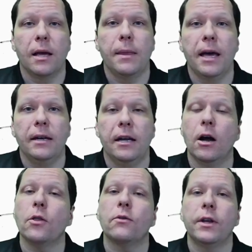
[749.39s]
And then in
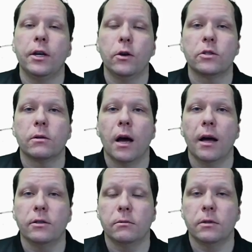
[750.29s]
other videos
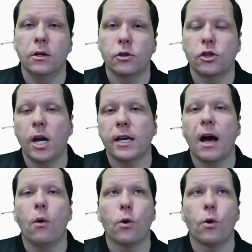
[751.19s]
that you should check out,